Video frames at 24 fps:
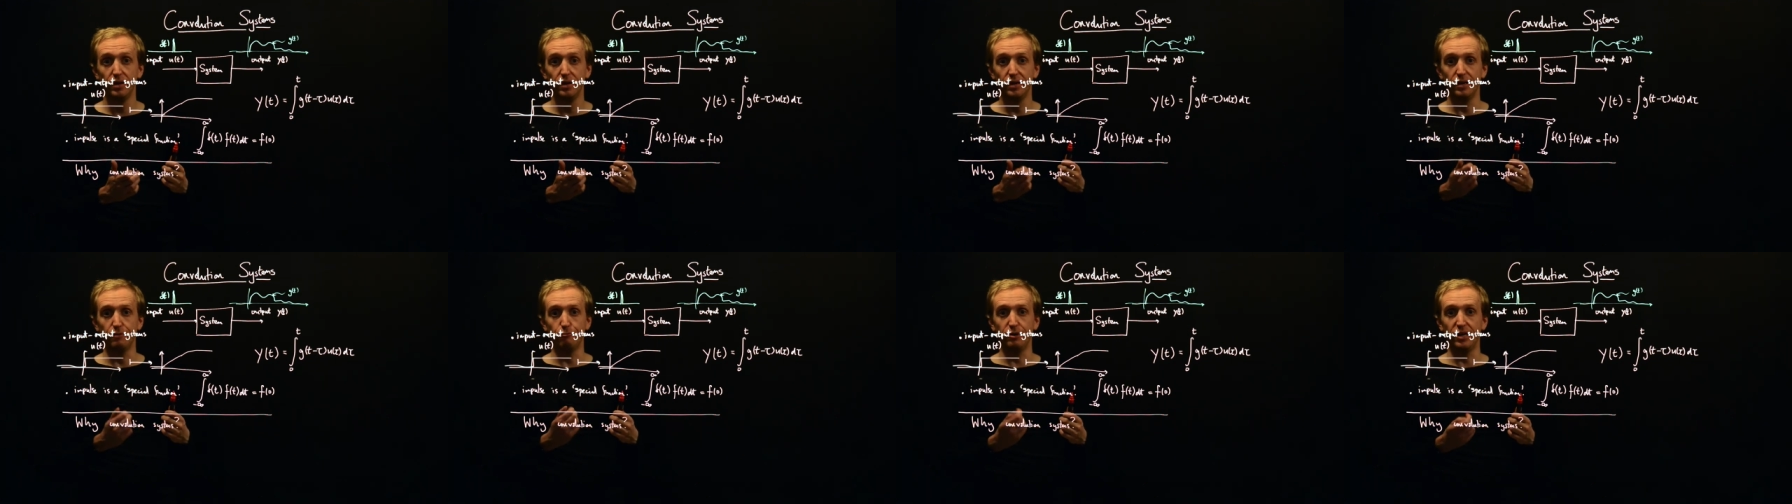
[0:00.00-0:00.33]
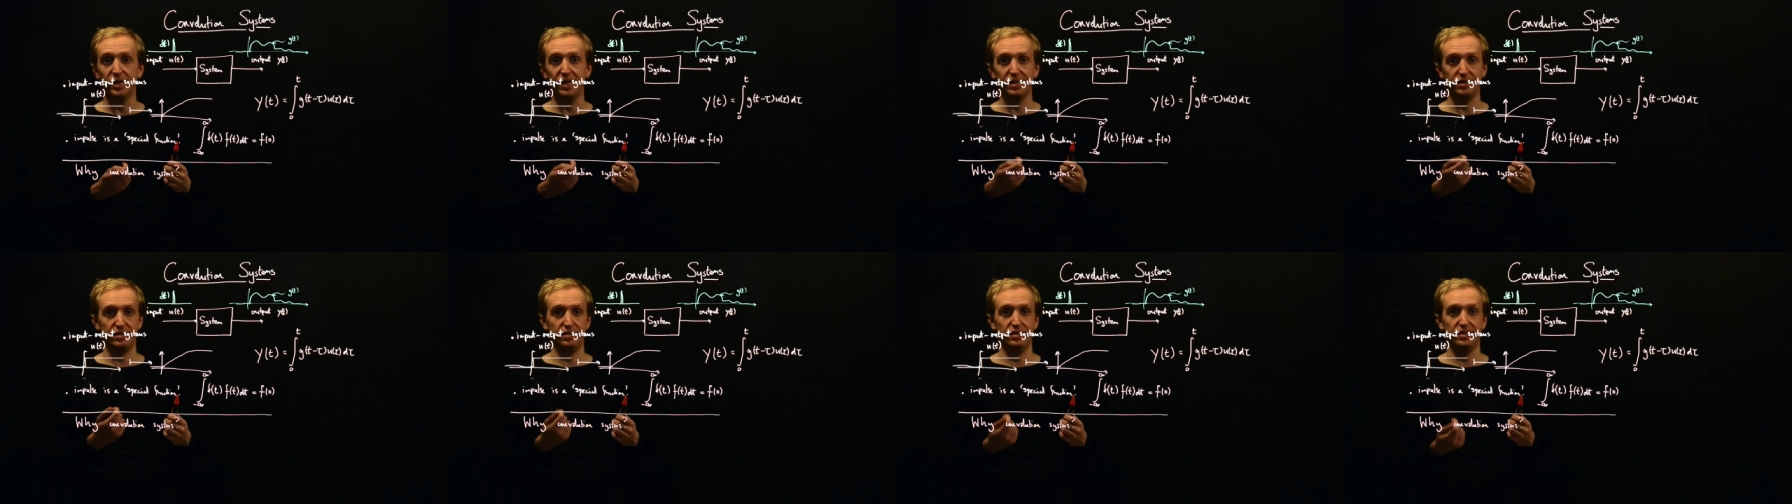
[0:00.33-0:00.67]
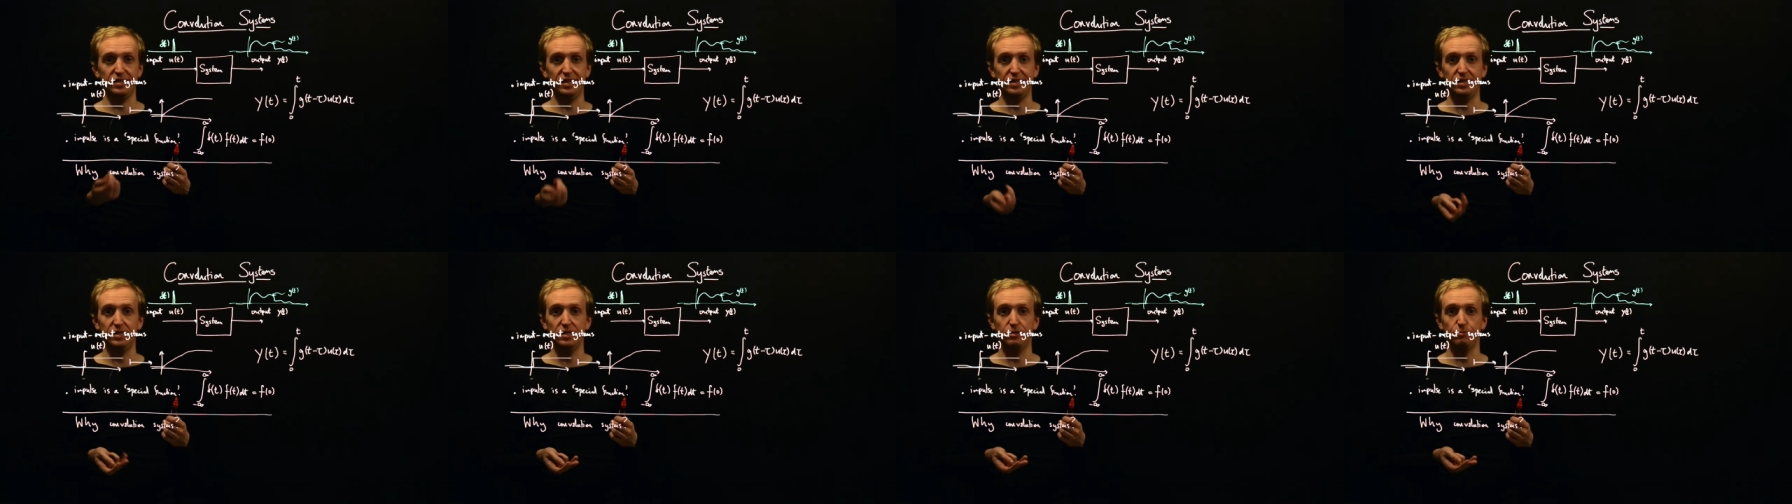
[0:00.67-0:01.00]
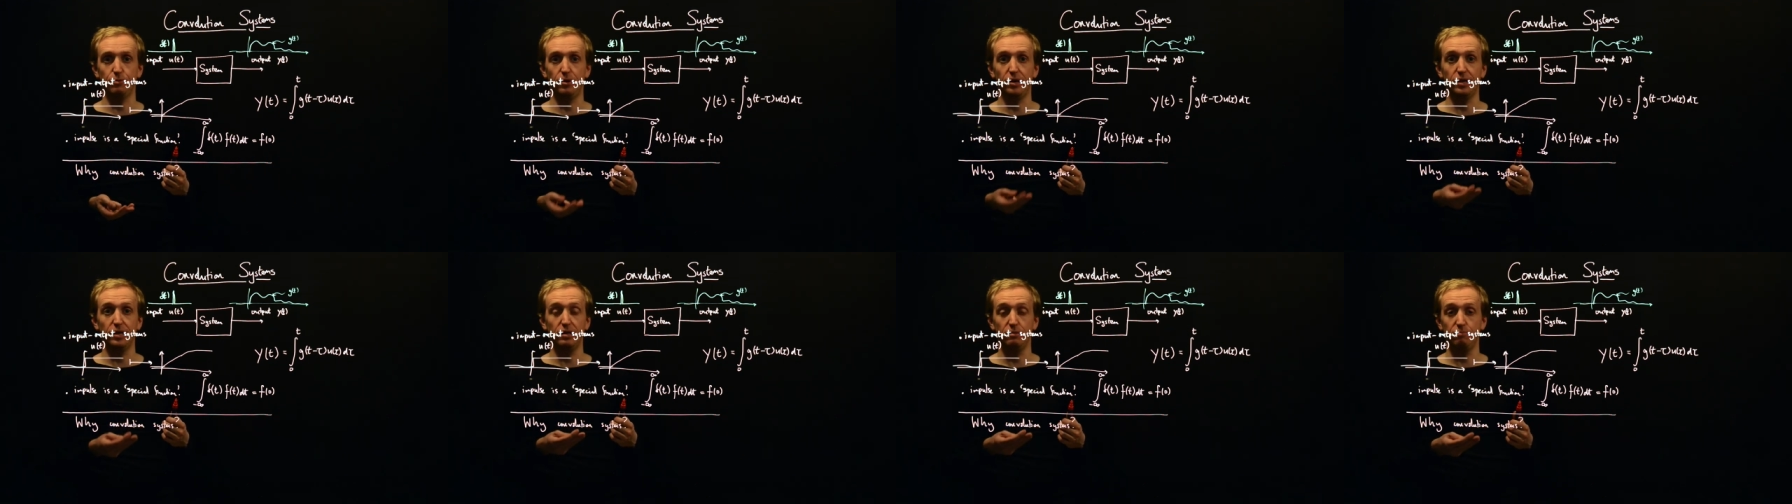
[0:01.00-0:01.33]
it really has to
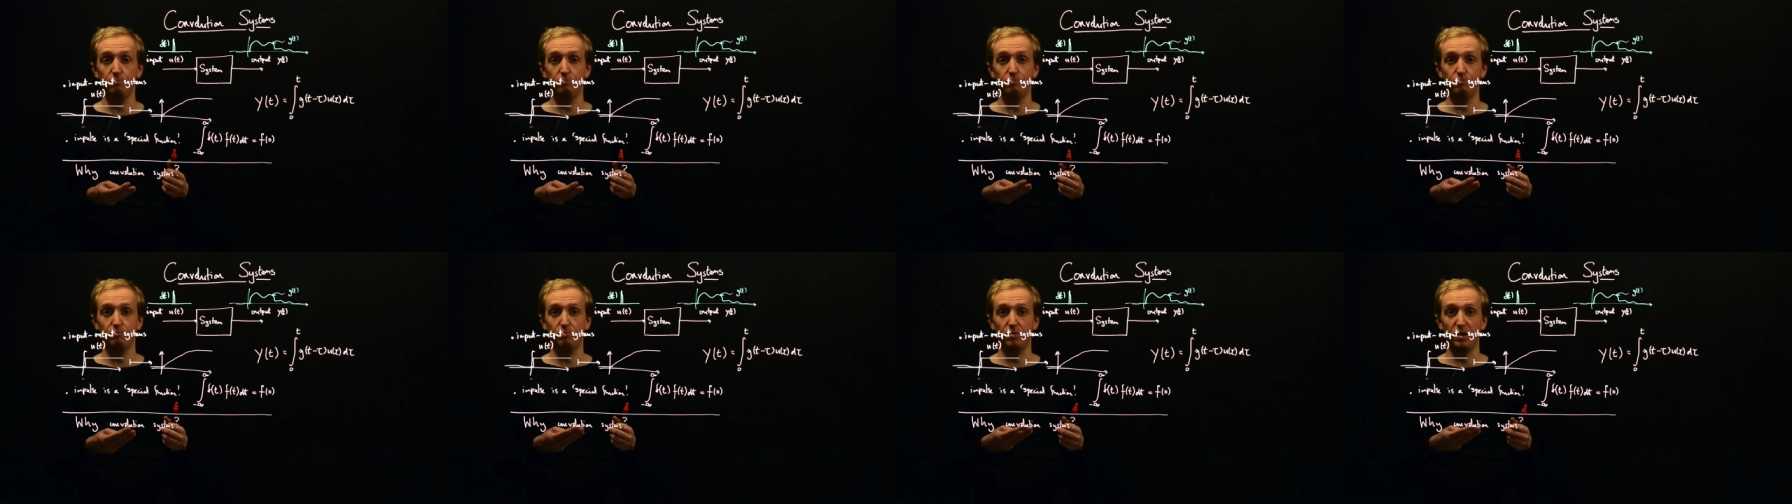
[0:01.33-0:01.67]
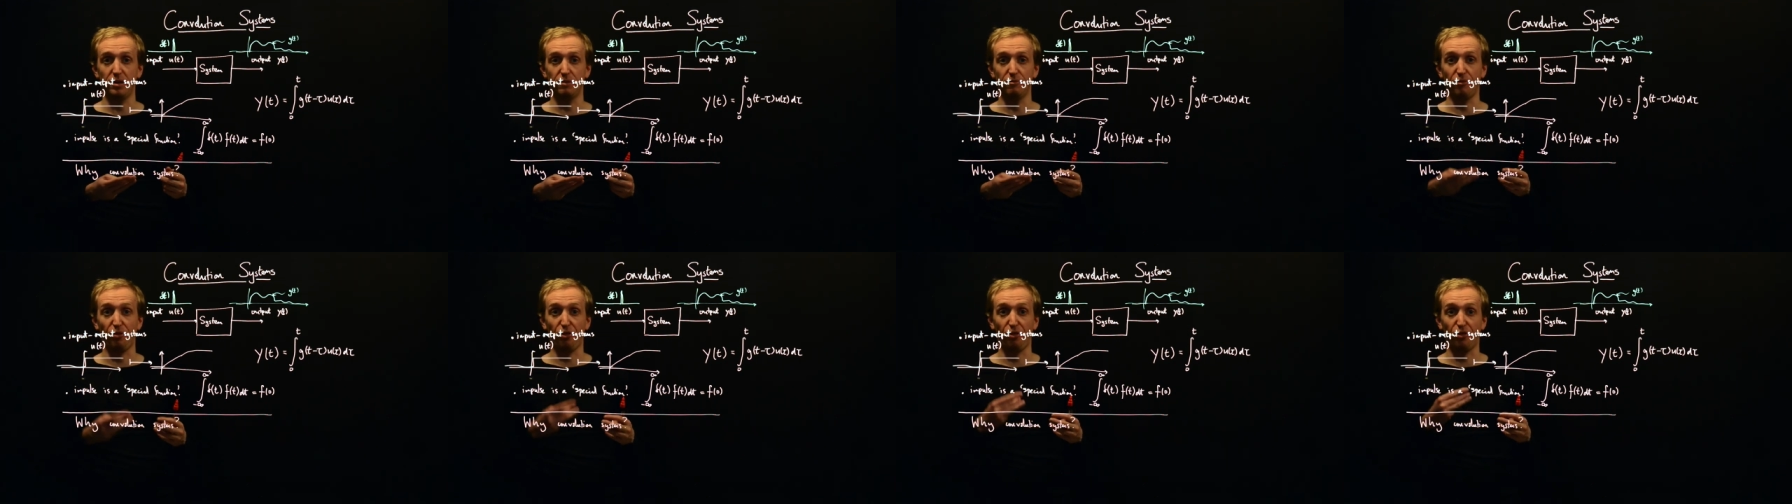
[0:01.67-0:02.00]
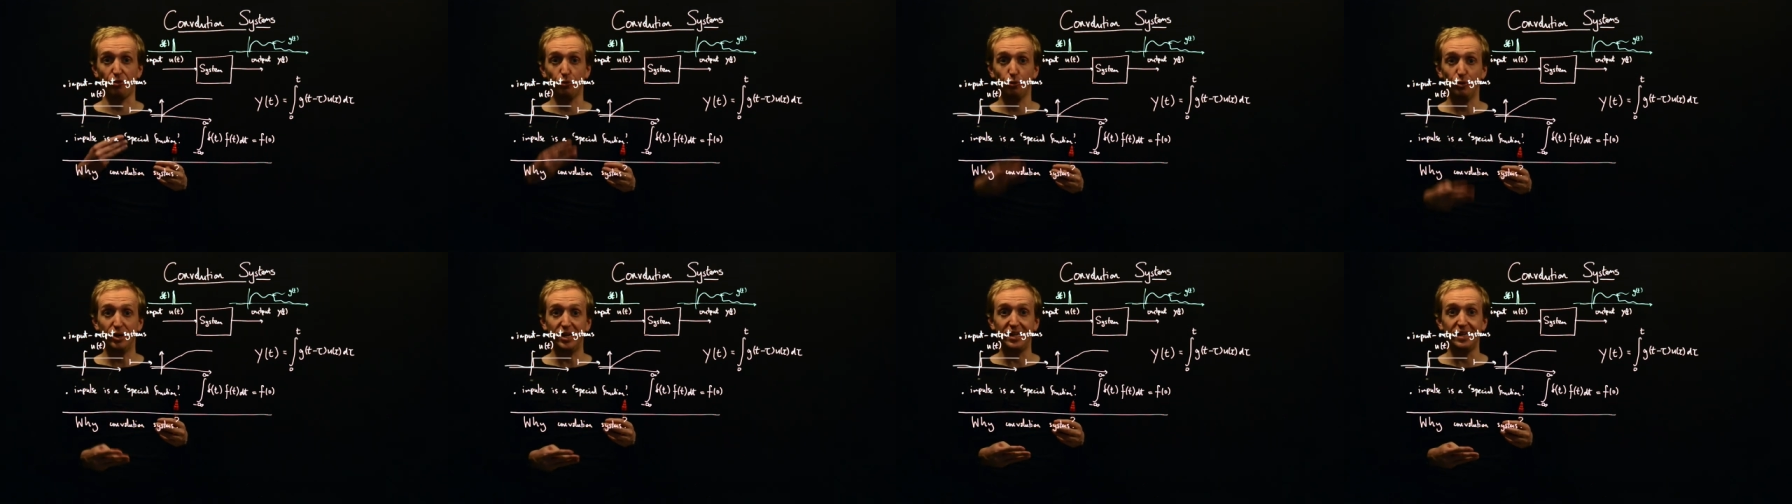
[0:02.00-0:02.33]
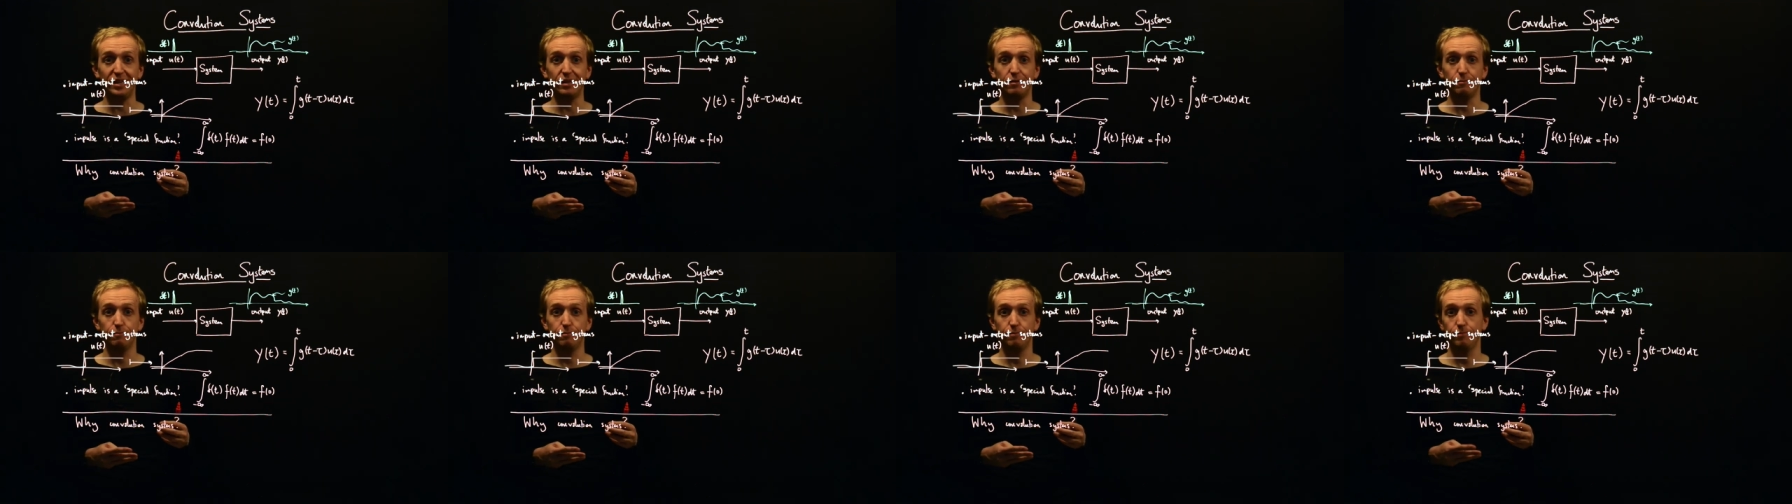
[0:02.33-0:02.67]
satisfy kind of
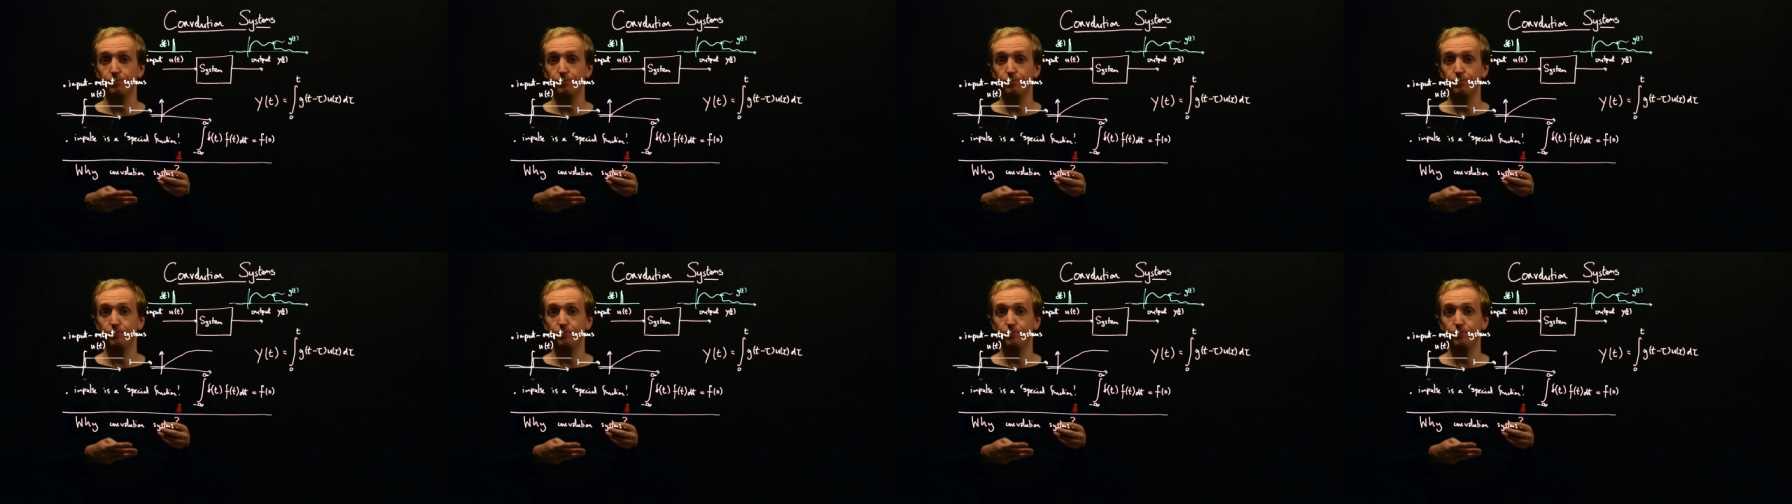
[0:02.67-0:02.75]
three